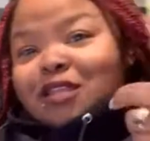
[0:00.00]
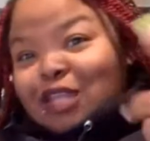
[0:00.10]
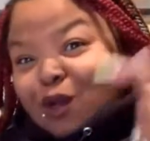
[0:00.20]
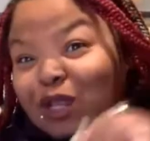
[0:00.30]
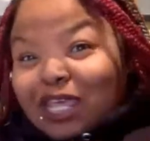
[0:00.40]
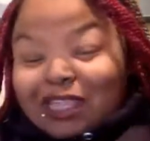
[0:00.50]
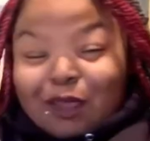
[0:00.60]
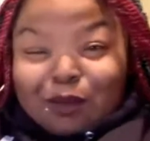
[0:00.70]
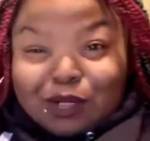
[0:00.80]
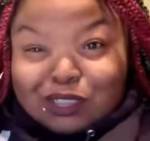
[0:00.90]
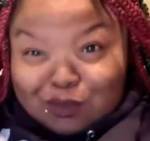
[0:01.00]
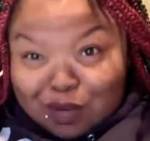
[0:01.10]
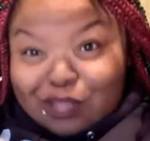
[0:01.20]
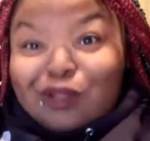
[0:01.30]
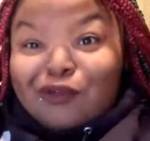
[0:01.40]
don't let that person
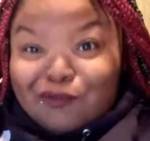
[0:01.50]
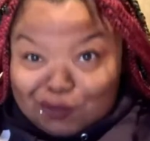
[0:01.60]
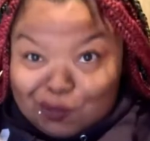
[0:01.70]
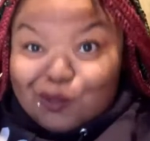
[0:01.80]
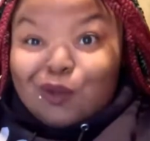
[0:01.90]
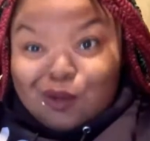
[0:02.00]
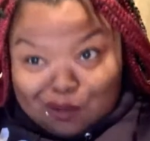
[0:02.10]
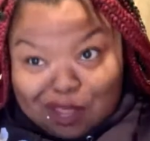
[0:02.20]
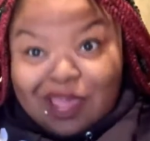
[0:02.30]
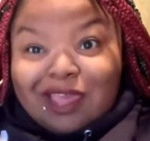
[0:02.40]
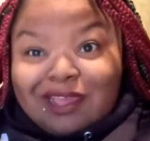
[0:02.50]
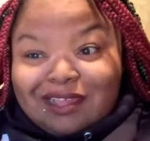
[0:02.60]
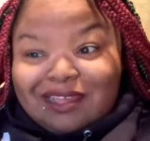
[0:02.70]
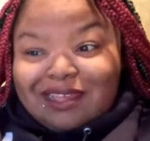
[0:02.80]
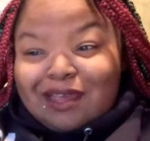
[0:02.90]
right there fool you, okay?
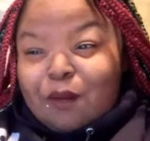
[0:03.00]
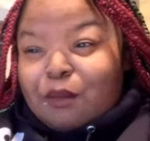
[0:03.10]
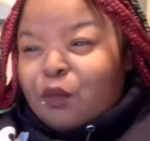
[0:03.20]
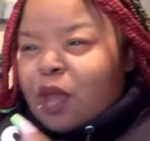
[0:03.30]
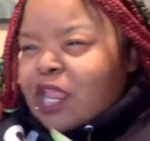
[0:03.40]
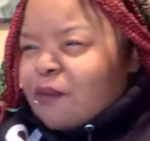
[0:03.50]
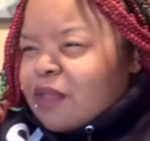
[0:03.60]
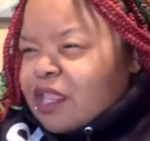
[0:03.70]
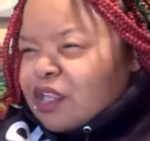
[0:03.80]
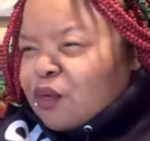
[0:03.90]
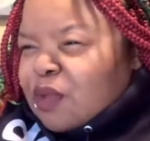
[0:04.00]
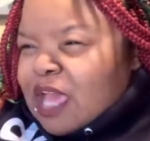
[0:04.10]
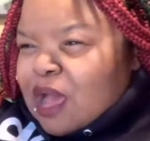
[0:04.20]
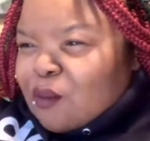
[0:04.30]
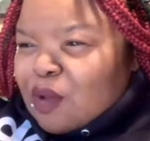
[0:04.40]
But wait a minute, do we
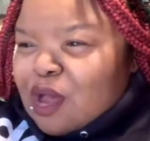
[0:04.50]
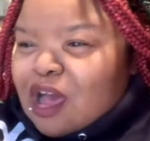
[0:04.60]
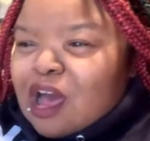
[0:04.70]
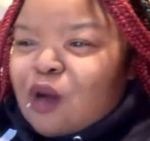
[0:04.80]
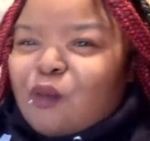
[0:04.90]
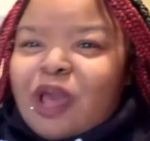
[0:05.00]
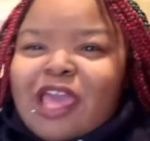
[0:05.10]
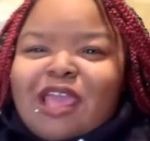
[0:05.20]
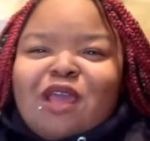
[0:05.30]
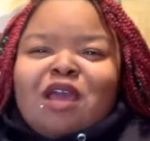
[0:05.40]
got one? Oh, wait.